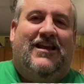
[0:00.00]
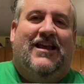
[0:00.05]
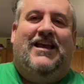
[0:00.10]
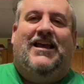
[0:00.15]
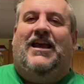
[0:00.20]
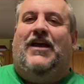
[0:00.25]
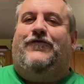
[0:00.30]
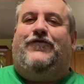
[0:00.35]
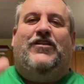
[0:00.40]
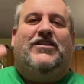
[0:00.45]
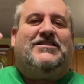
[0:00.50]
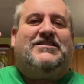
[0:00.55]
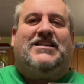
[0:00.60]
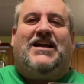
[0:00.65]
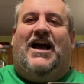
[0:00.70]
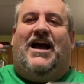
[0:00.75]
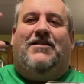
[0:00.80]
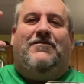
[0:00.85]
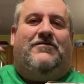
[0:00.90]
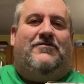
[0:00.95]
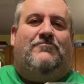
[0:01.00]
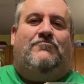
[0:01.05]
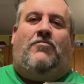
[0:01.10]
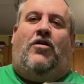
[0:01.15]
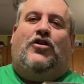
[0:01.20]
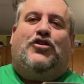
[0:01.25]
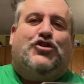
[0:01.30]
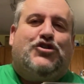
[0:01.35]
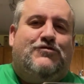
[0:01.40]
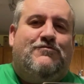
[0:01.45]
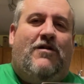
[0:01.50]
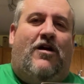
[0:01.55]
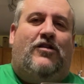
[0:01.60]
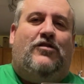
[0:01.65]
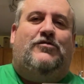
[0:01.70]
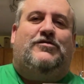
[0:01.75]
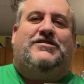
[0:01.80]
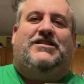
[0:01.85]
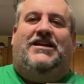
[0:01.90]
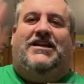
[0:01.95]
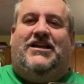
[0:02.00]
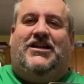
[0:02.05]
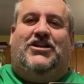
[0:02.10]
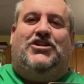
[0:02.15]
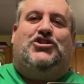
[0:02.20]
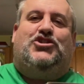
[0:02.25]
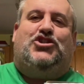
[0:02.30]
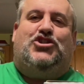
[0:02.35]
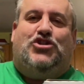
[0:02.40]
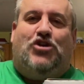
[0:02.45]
If it's got marshmallows in it and sugar.